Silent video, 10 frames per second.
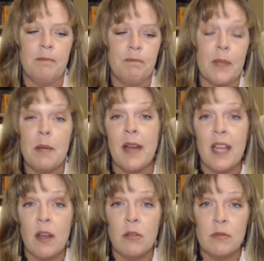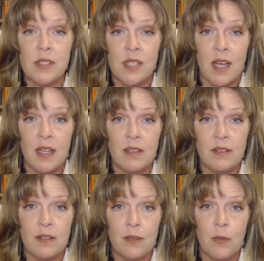my own son
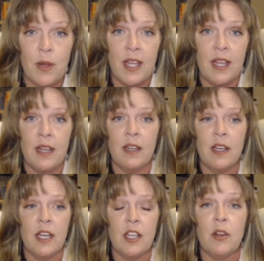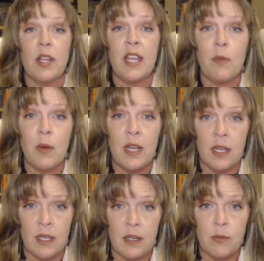when he went
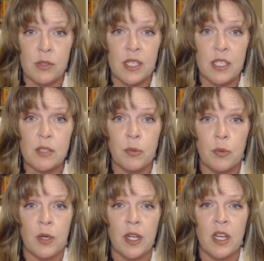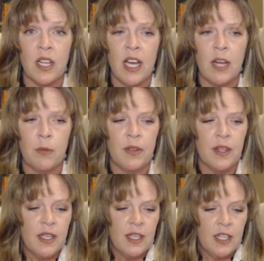and was exploring online with
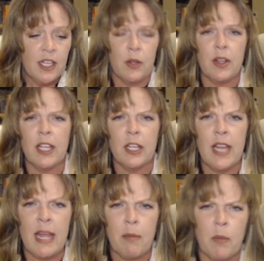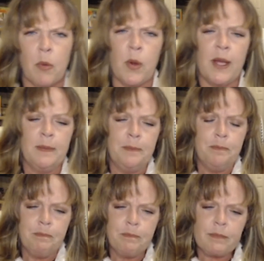the little neighbor boy.
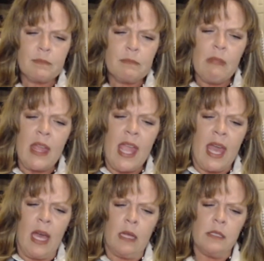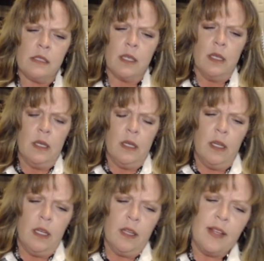And
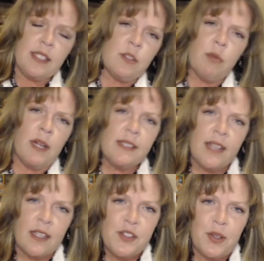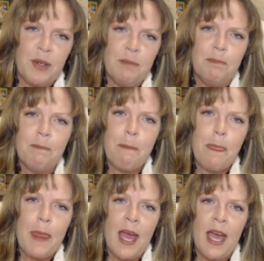this is what I said to him.
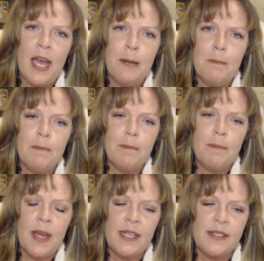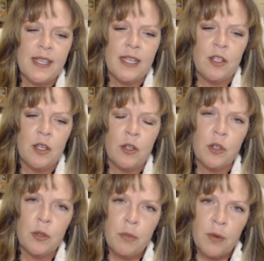I said,
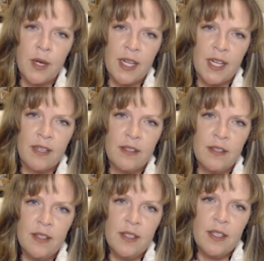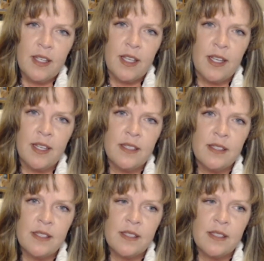your brain is